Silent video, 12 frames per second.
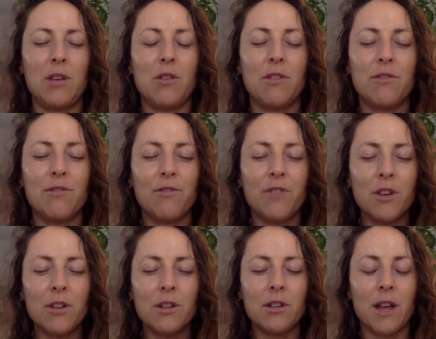You can
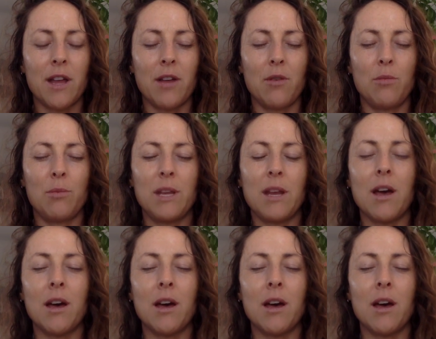feel the light opening